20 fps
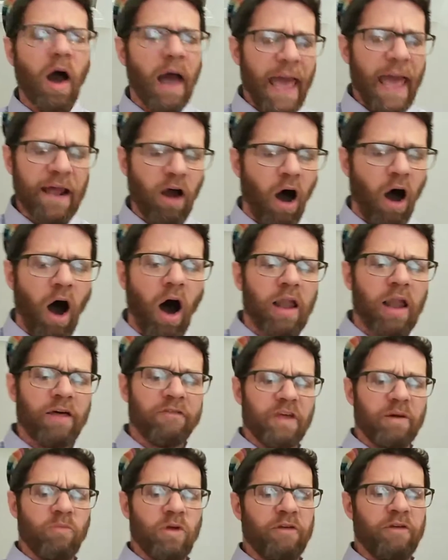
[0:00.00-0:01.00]
And all
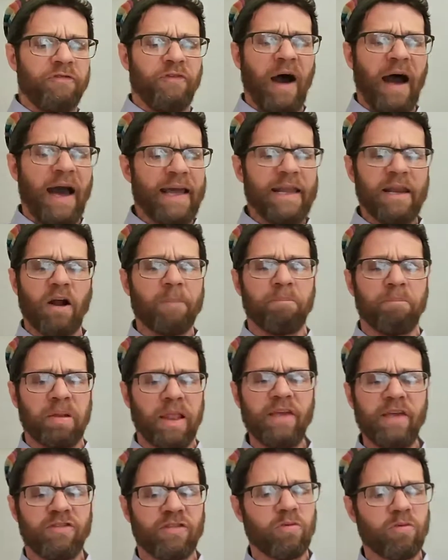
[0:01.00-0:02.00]
of them we find are
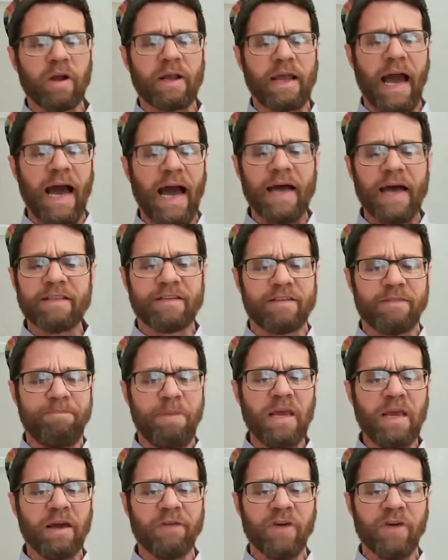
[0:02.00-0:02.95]
places where God speaks